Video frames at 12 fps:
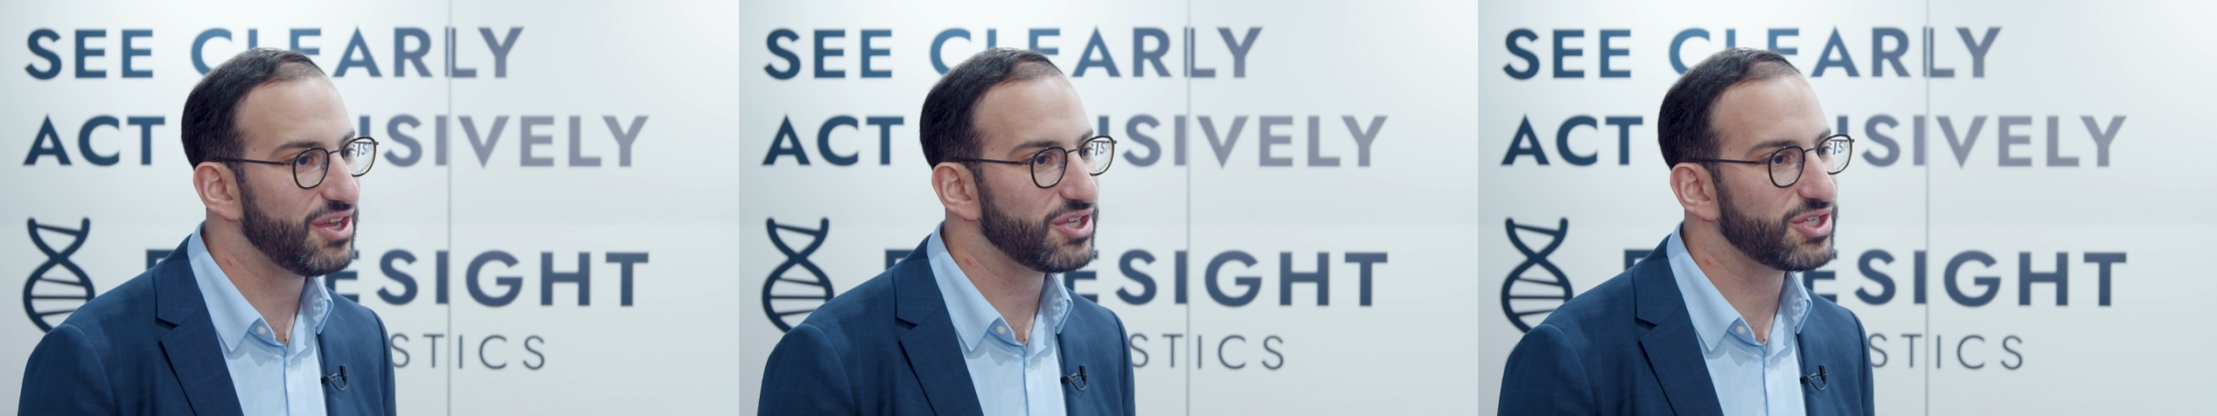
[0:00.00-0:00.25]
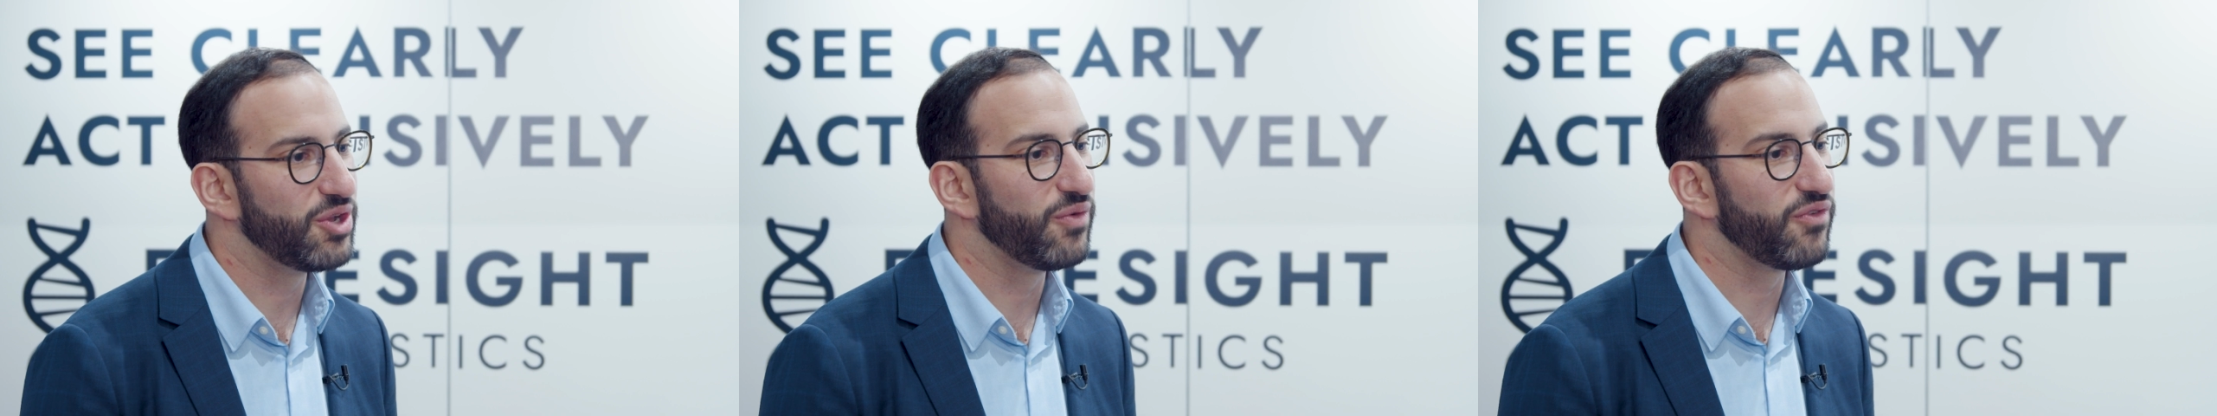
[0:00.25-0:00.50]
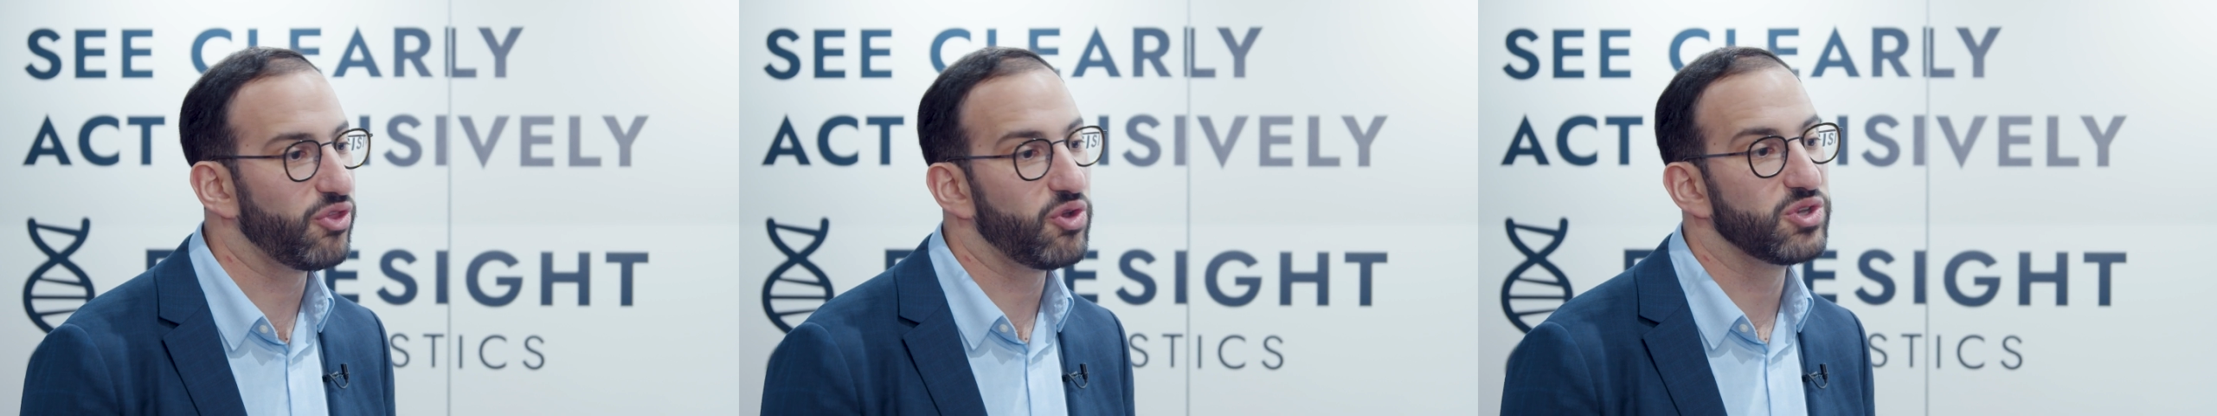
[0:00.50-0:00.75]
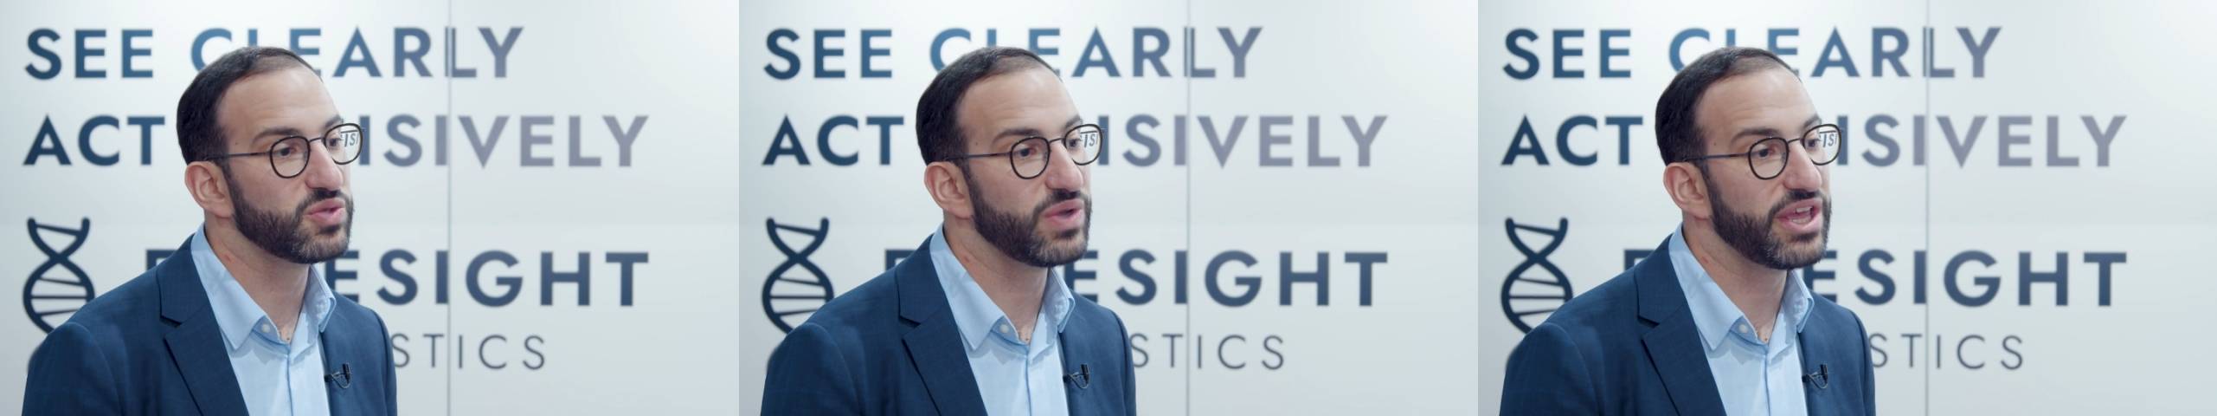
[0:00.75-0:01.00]
So for
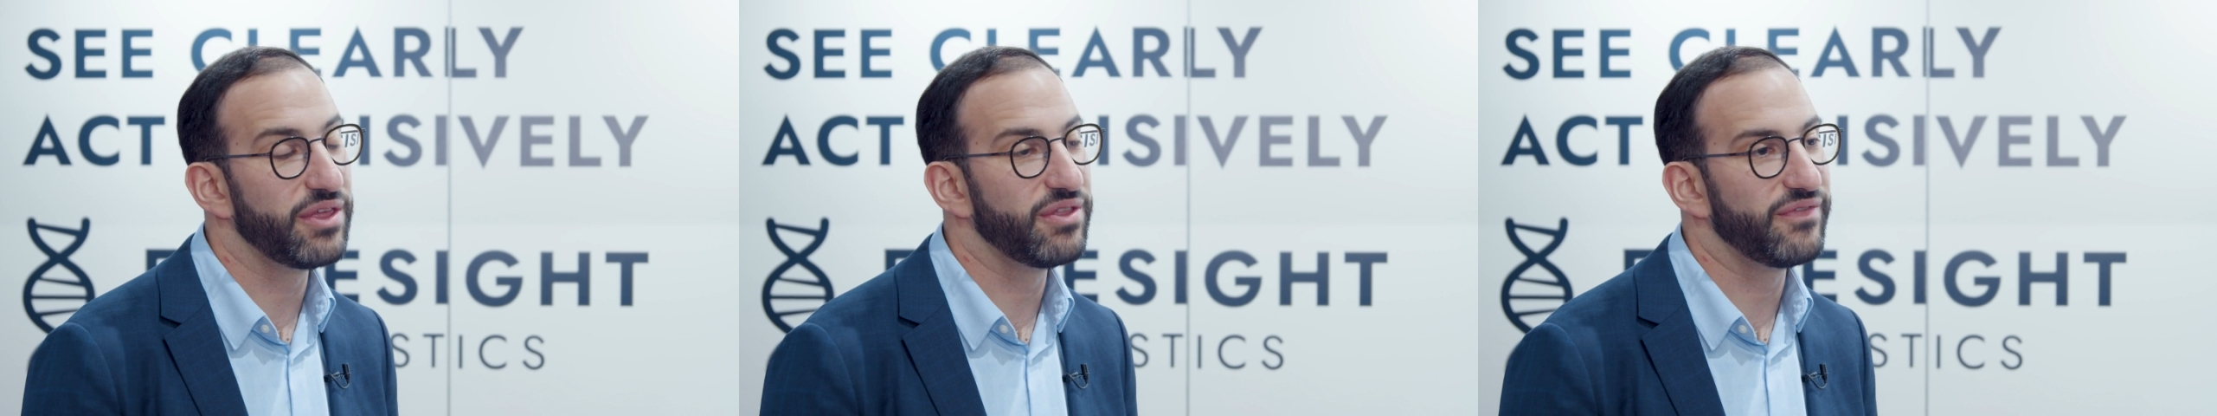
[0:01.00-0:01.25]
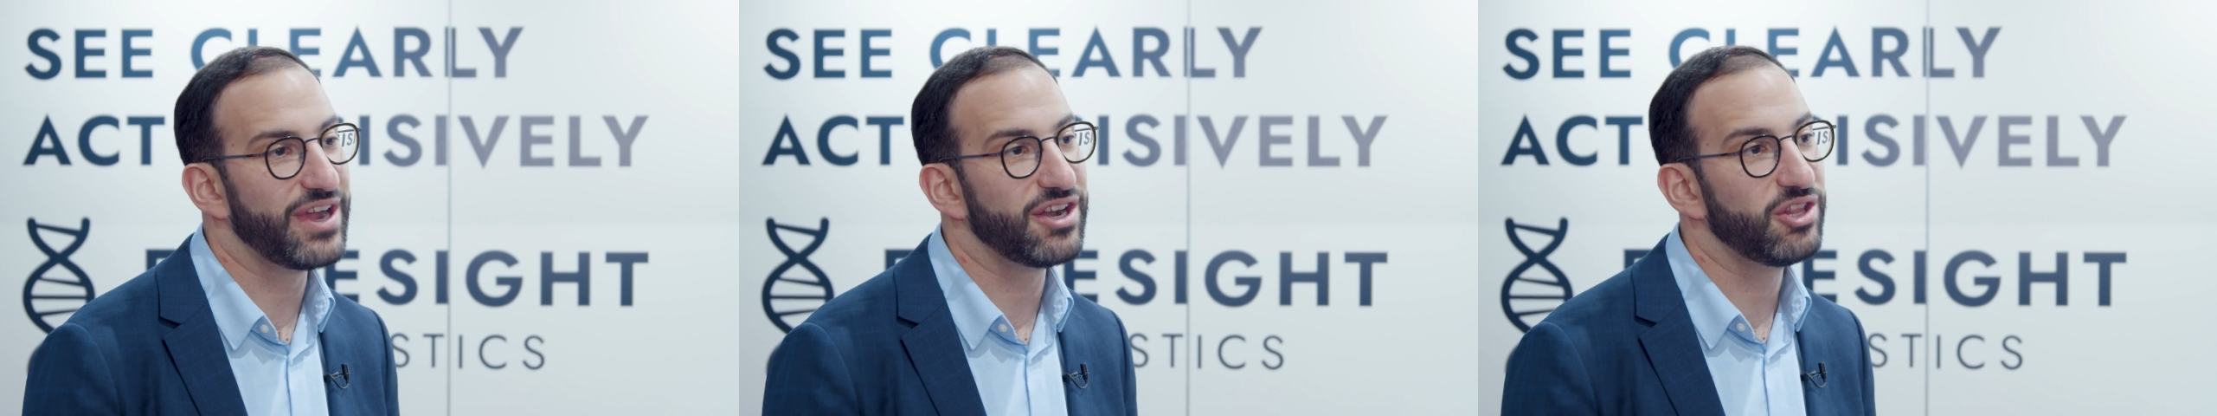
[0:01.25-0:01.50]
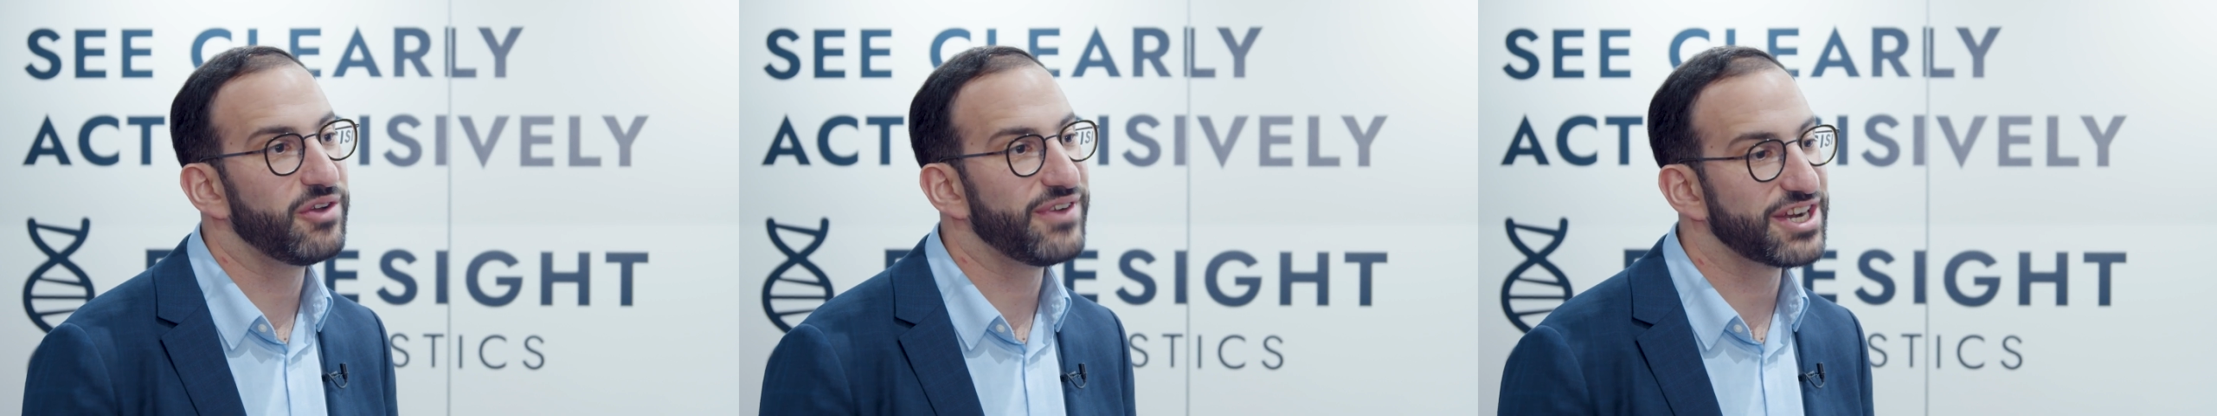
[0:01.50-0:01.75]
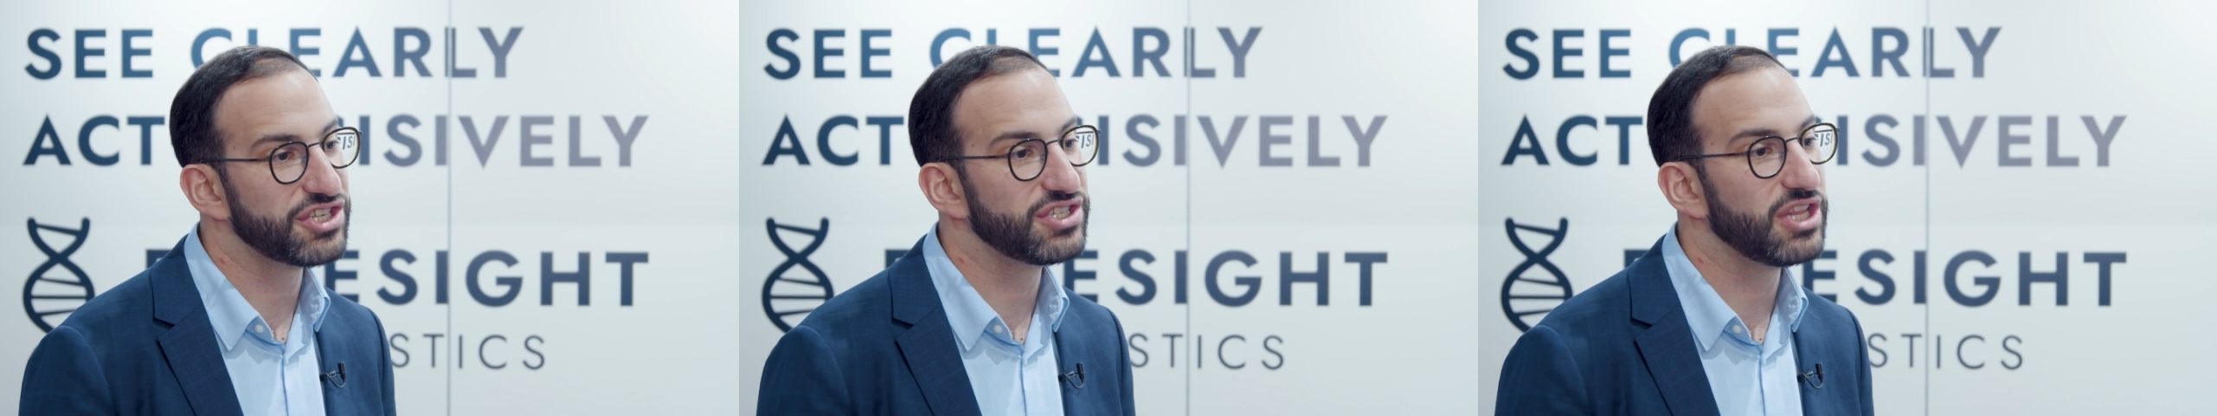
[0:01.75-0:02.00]
those with variant allele fractions